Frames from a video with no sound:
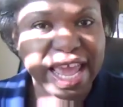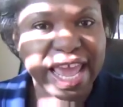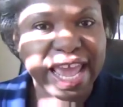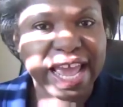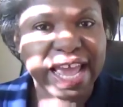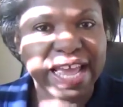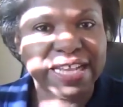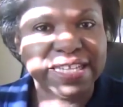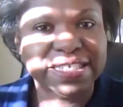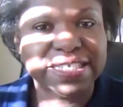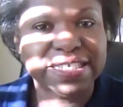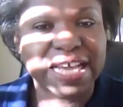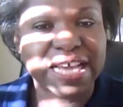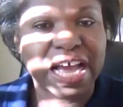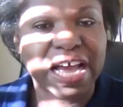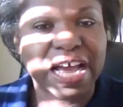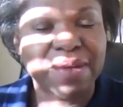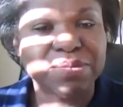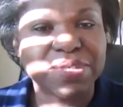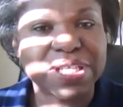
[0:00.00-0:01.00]
and
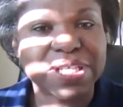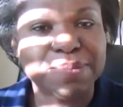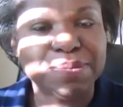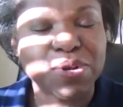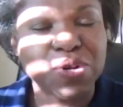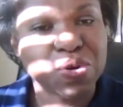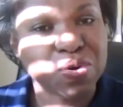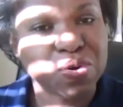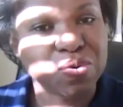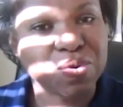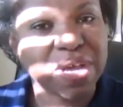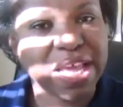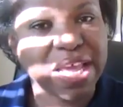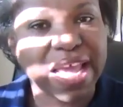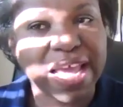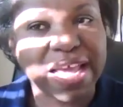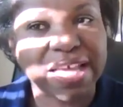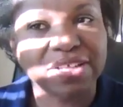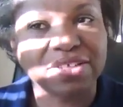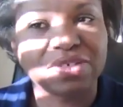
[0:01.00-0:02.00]
someone who
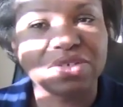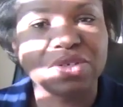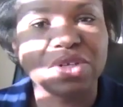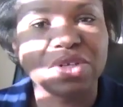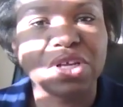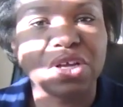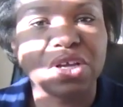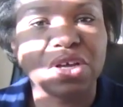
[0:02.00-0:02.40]
has